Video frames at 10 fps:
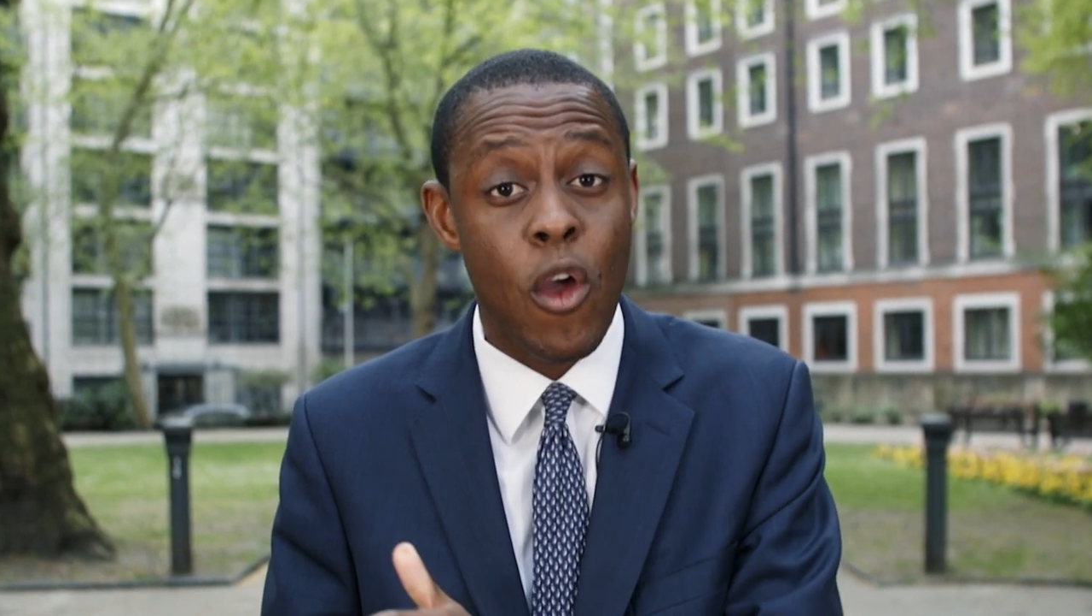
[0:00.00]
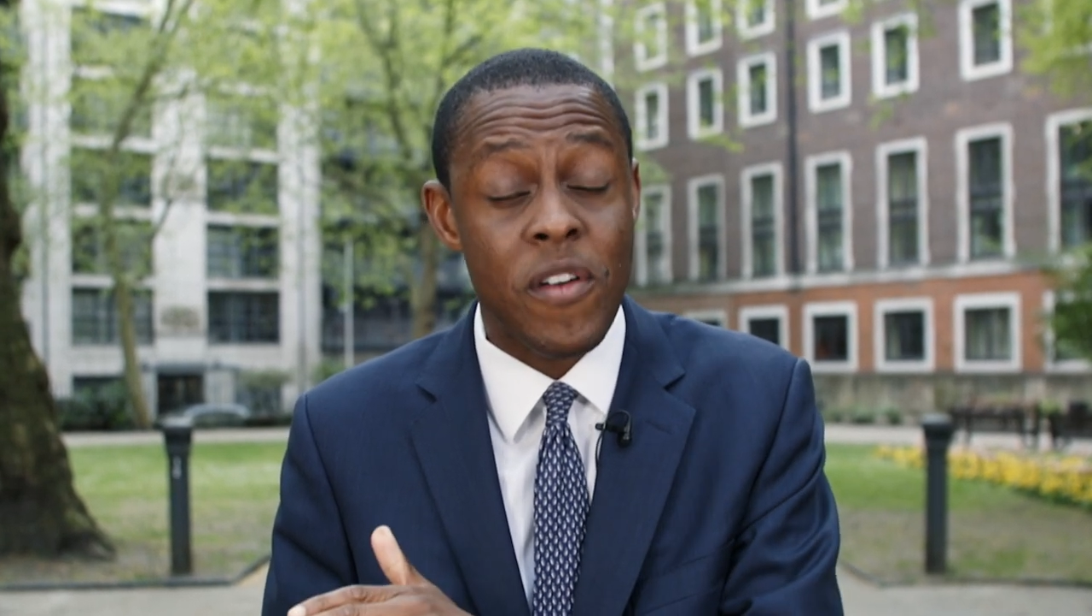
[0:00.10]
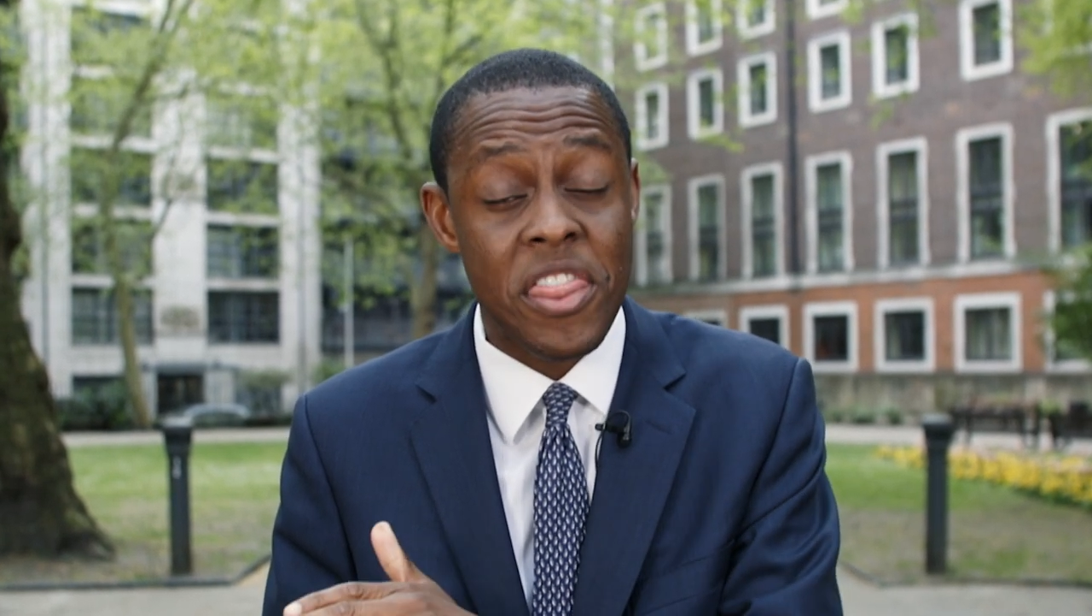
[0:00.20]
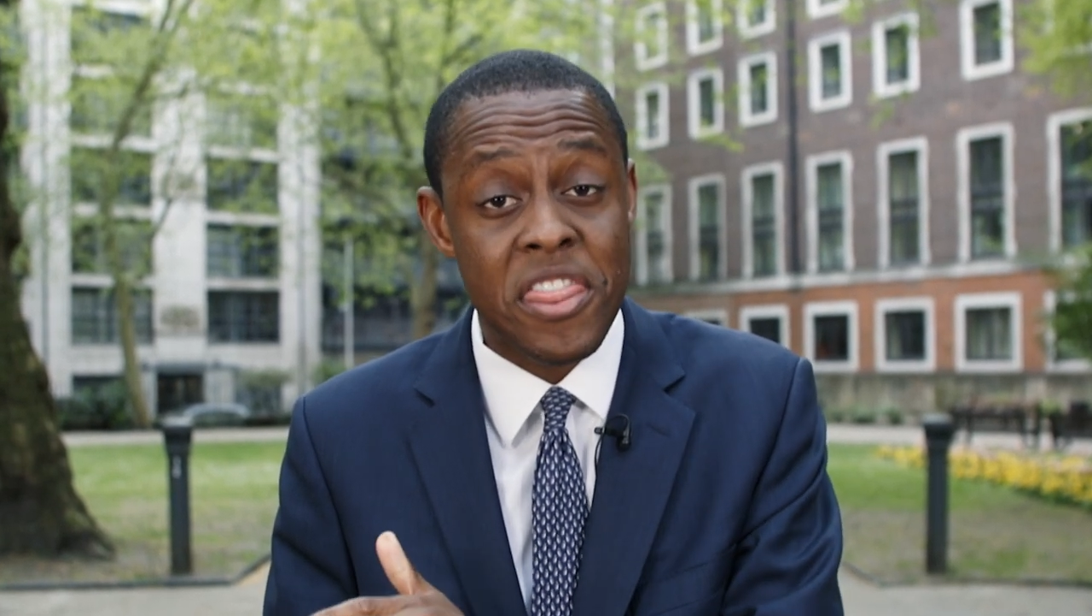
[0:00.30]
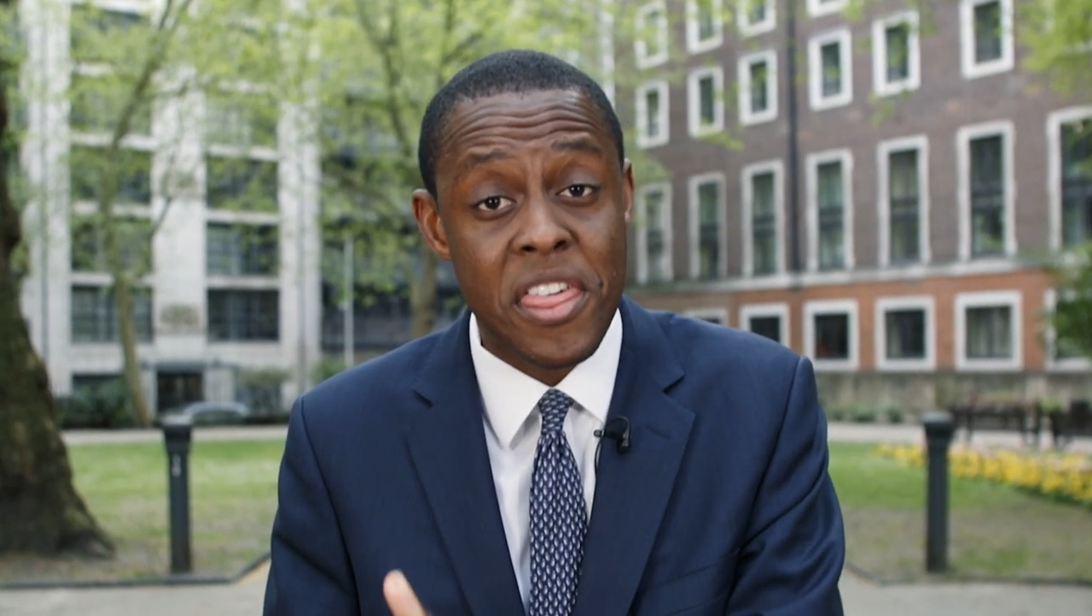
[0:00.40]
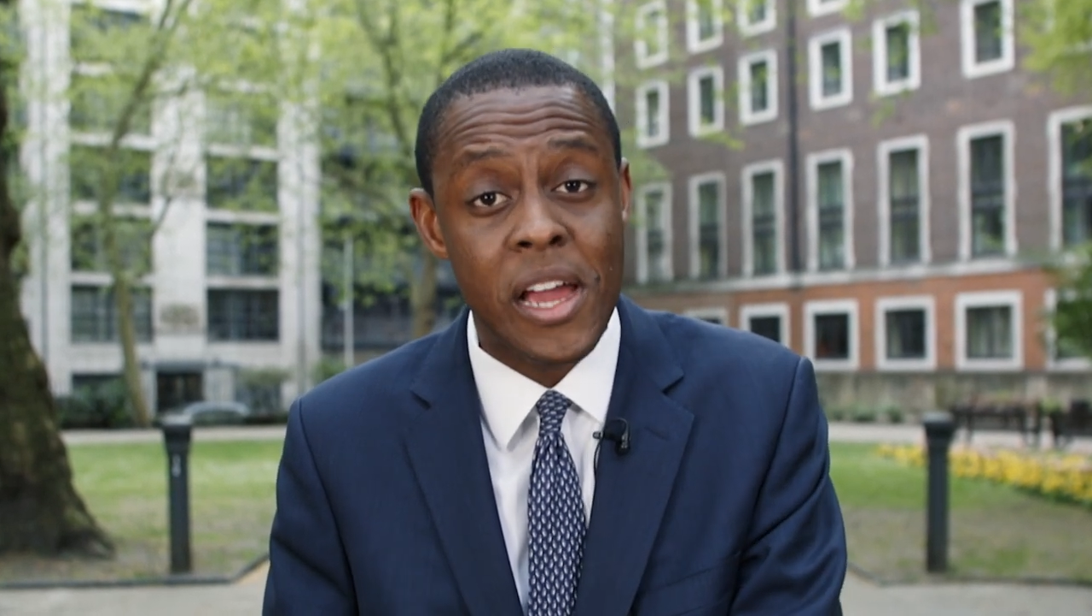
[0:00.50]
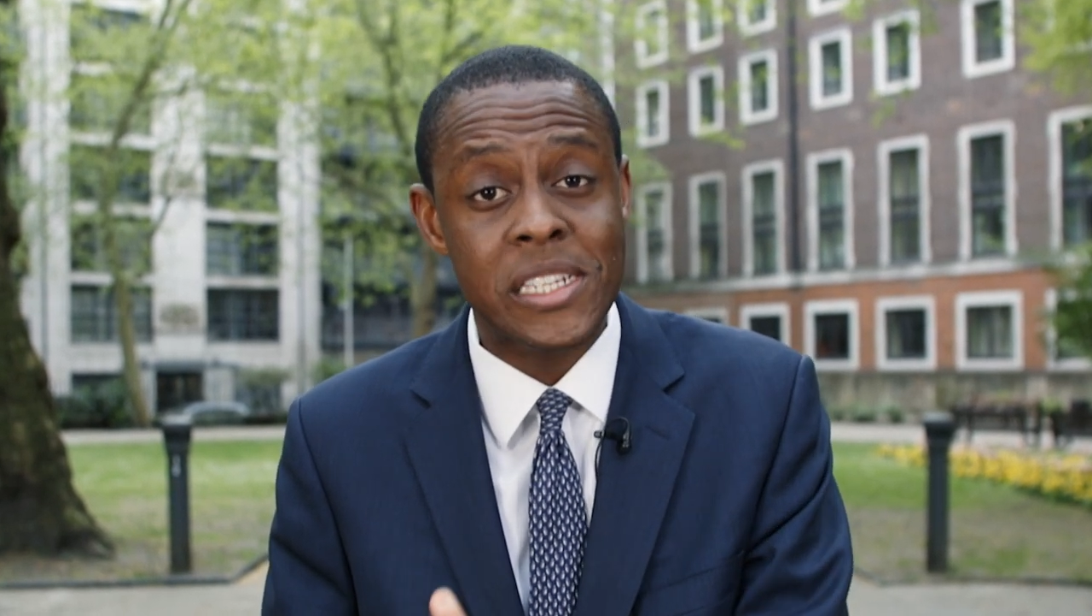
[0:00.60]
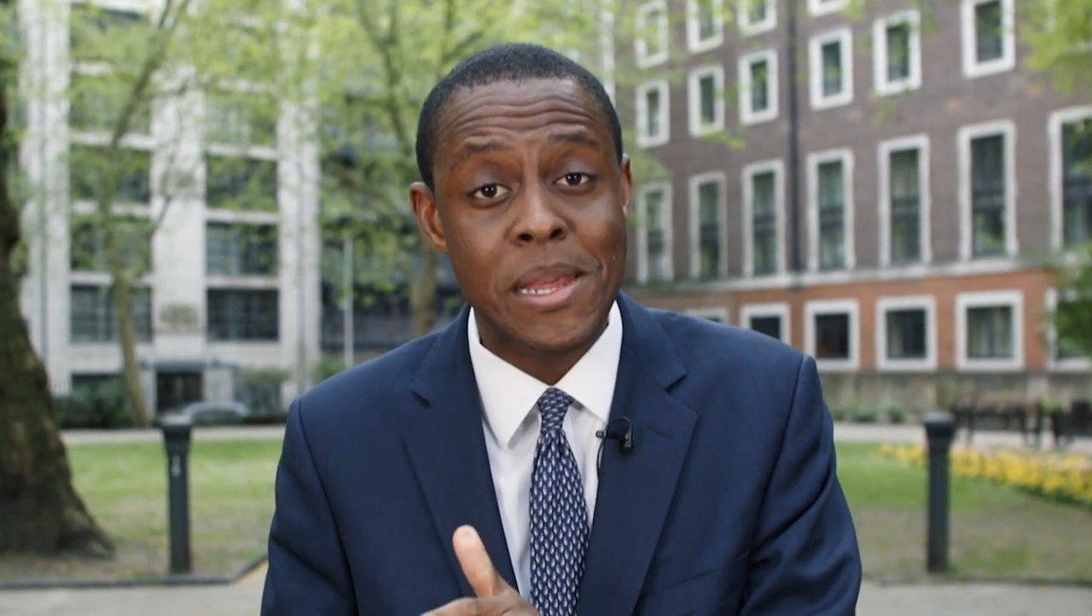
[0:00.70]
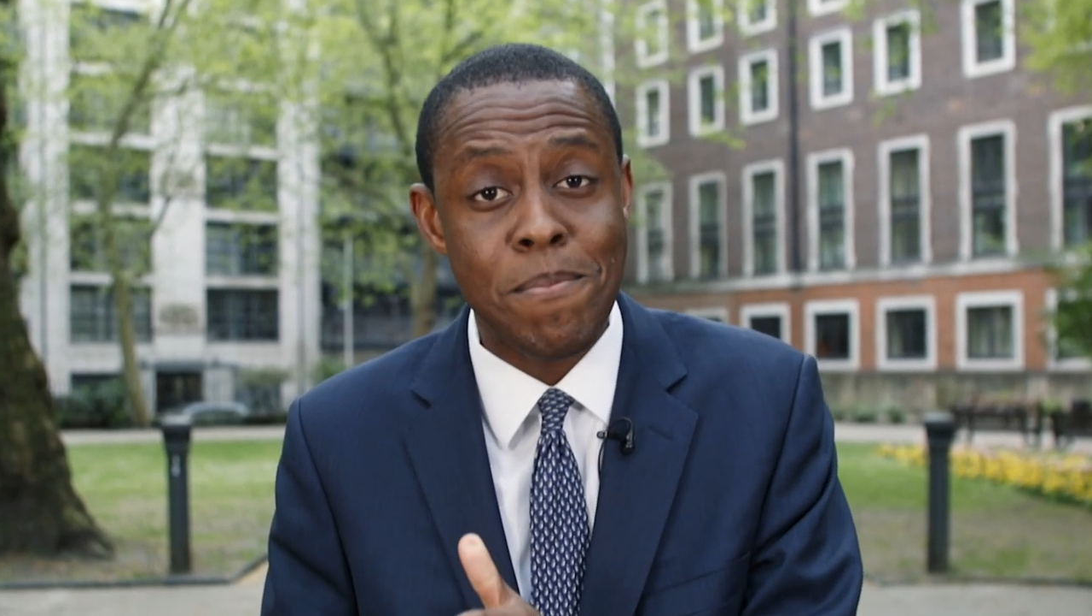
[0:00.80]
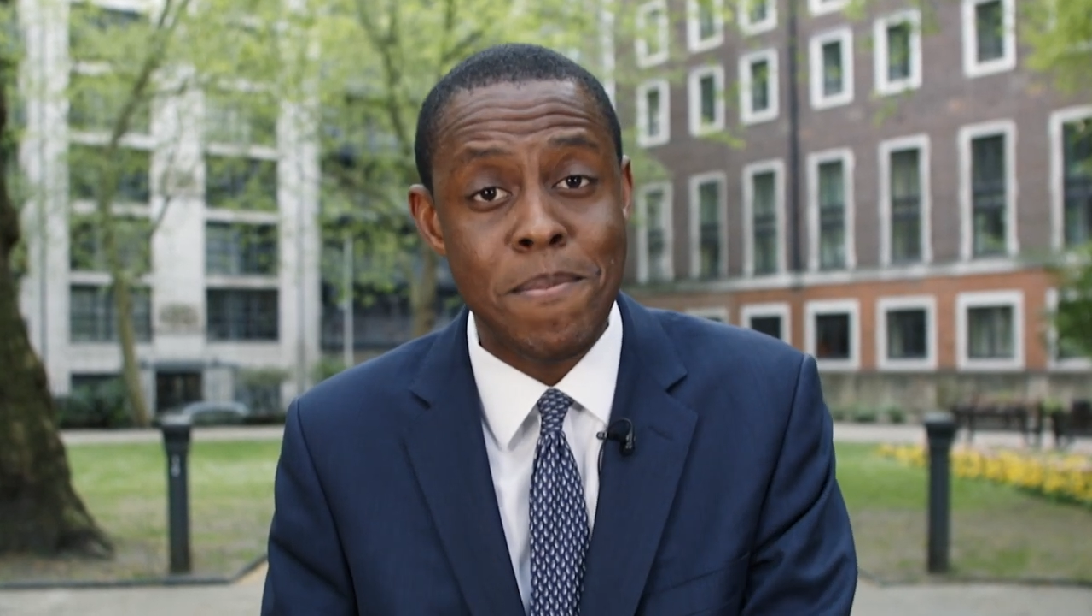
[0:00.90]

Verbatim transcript: over 30